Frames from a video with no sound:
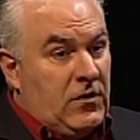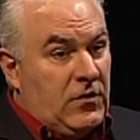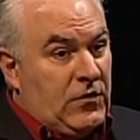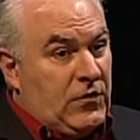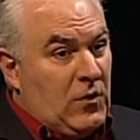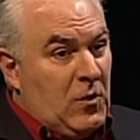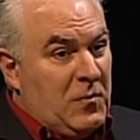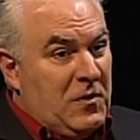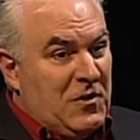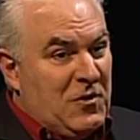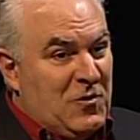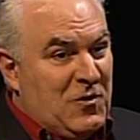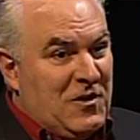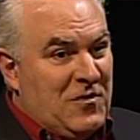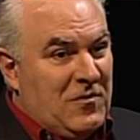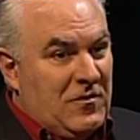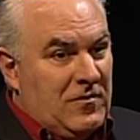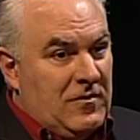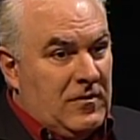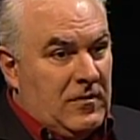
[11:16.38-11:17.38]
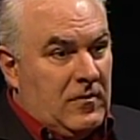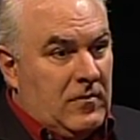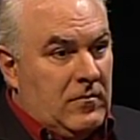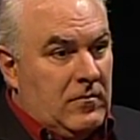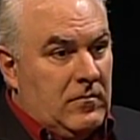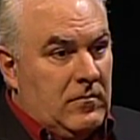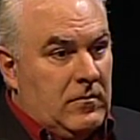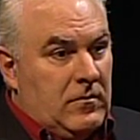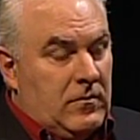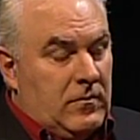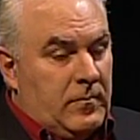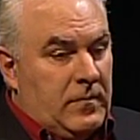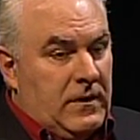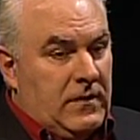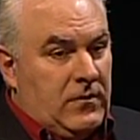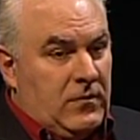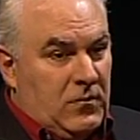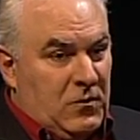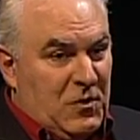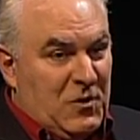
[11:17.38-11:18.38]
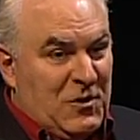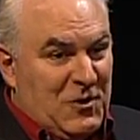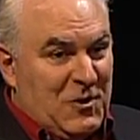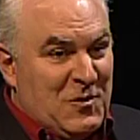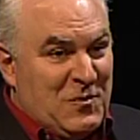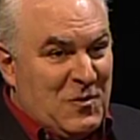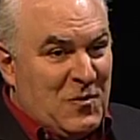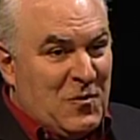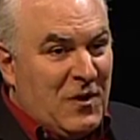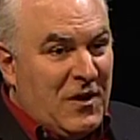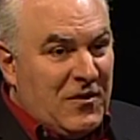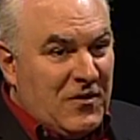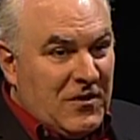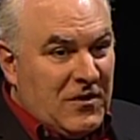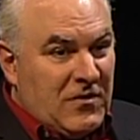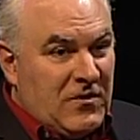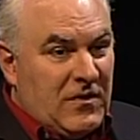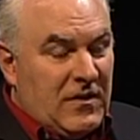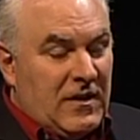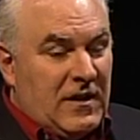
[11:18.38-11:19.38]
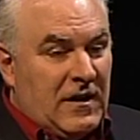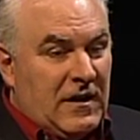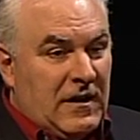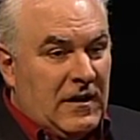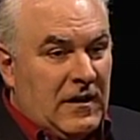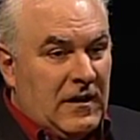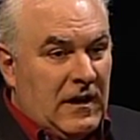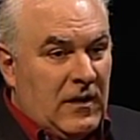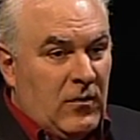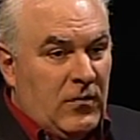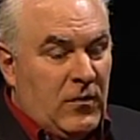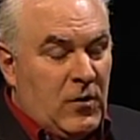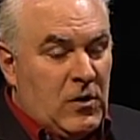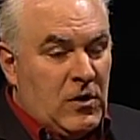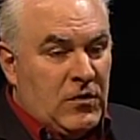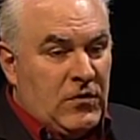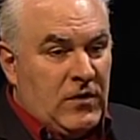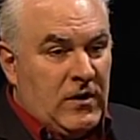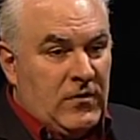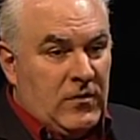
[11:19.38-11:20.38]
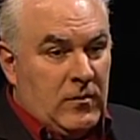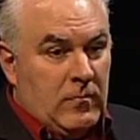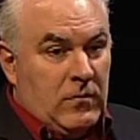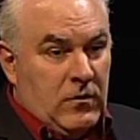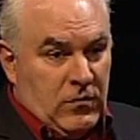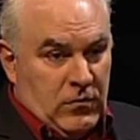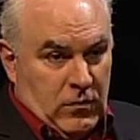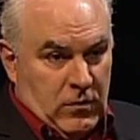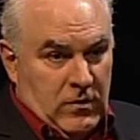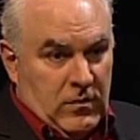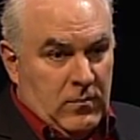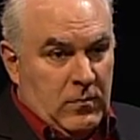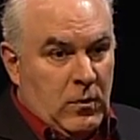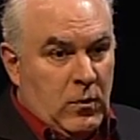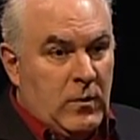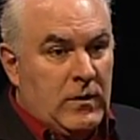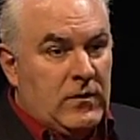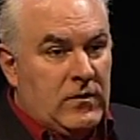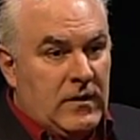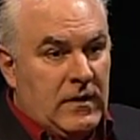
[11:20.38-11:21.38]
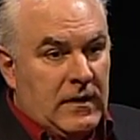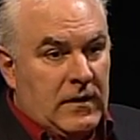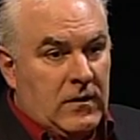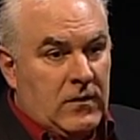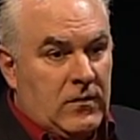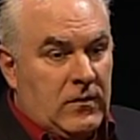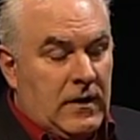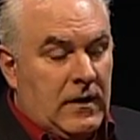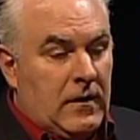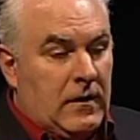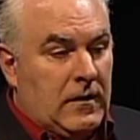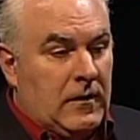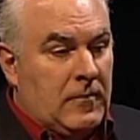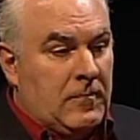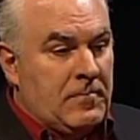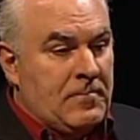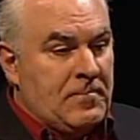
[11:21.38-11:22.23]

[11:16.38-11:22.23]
of so many great, you know, this place is really good for runners. Uh, I'll focus on some of the stories from Quincy, like I was telling you.